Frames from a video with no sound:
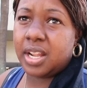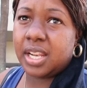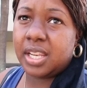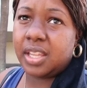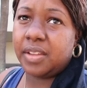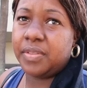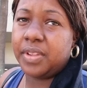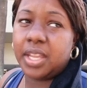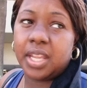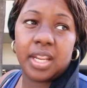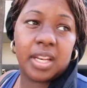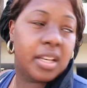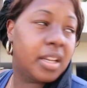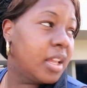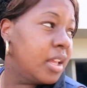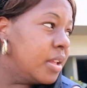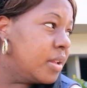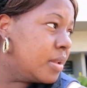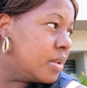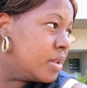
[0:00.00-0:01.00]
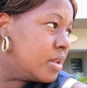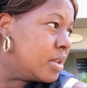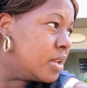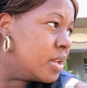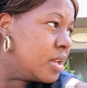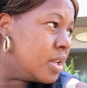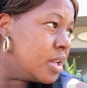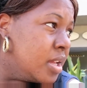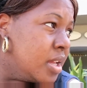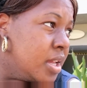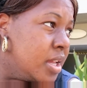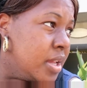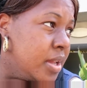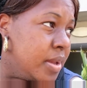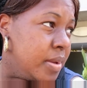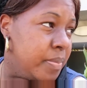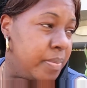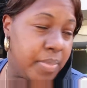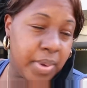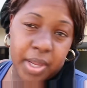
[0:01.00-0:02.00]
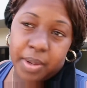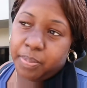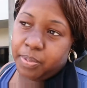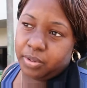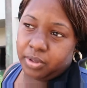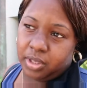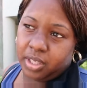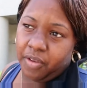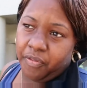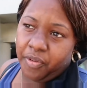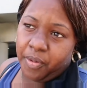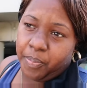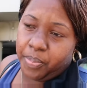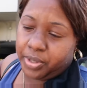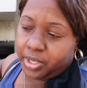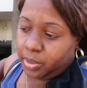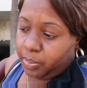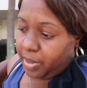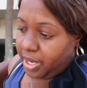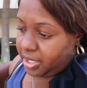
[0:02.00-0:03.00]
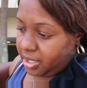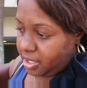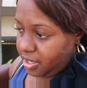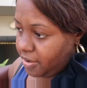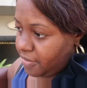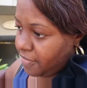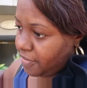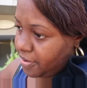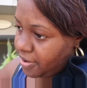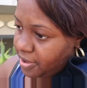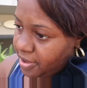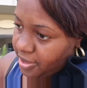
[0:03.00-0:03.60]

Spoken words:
I love getting people's different perspective,